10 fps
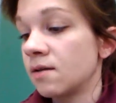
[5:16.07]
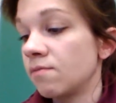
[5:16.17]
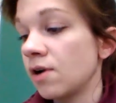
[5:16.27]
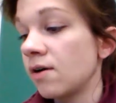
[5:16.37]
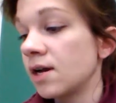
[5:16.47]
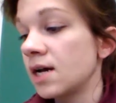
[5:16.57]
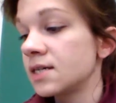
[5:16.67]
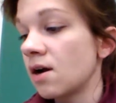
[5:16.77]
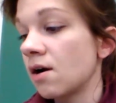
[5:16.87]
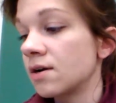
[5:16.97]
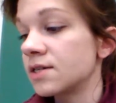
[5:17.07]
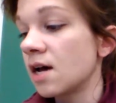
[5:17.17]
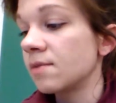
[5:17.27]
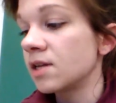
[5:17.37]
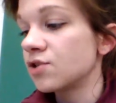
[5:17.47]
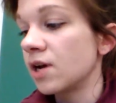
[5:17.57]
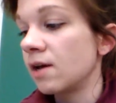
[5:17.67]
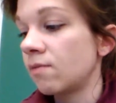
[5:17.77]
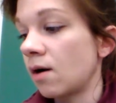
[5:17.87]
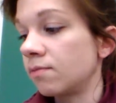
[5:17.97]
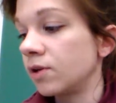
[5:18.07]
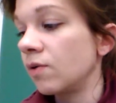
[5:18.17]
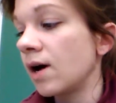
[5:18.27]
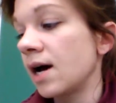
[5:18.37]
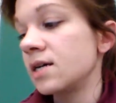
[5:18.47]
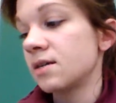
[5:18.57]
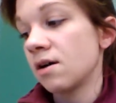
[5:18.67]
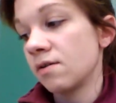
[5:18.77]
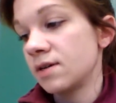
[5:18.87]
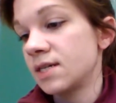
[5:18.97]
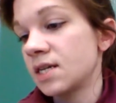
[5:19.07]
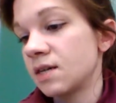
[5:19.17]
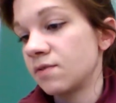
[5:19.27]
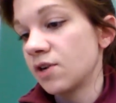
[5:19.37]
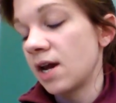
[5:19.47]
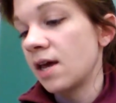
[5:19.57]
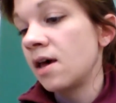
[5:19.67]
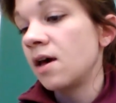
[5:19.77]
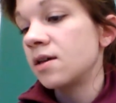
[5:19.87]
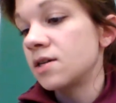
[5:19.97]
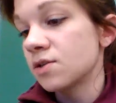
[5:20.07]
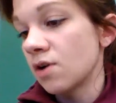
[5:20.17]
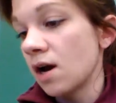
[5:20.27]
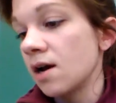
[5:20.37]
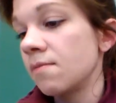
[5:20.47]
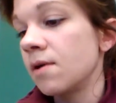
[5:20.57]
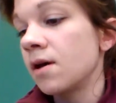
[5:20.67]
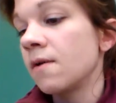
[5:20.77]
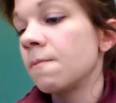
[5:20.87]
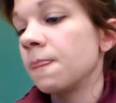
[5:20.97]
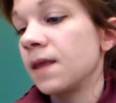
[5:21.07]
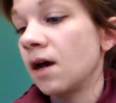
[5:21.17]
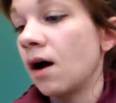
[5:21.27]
Brown eyes are a dominant trait, while blue eyes are a recessive trait. Describe the